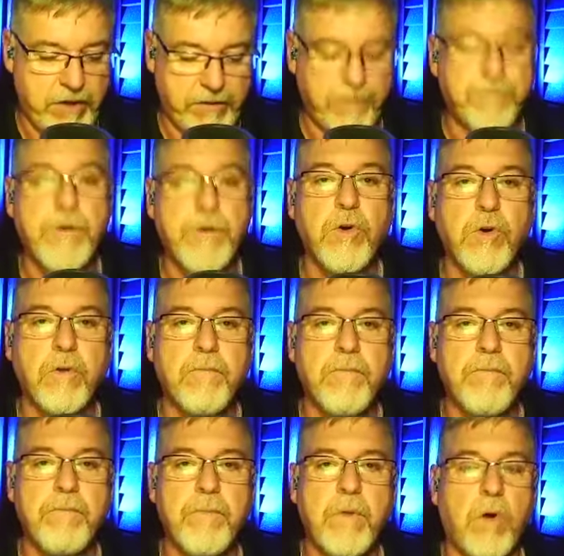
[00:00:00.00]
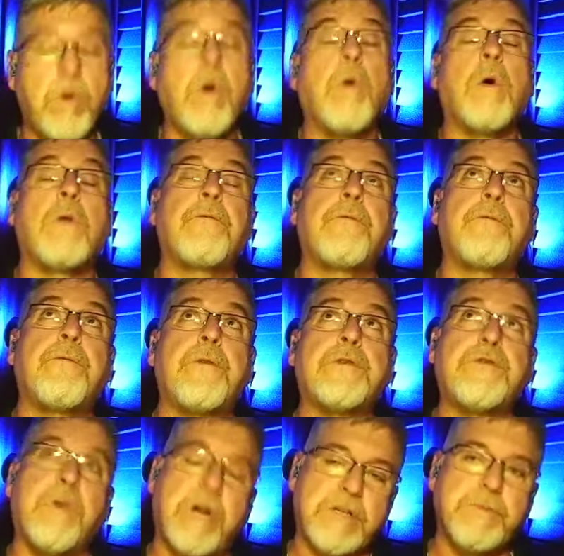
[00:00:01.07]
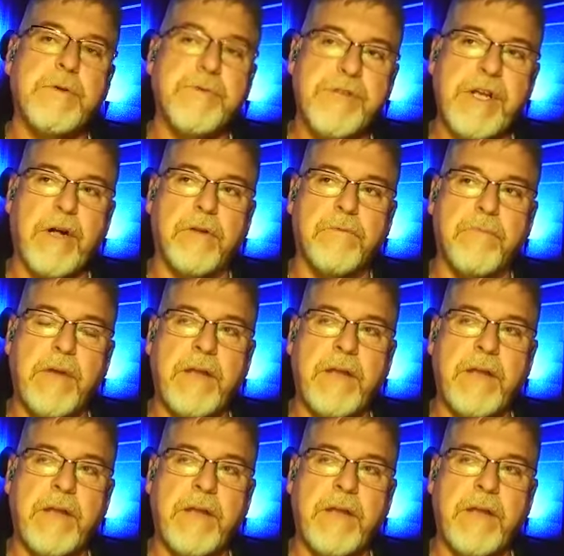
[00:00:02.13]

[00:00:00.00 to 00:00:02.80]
the funeral, or well, first her husband was killed,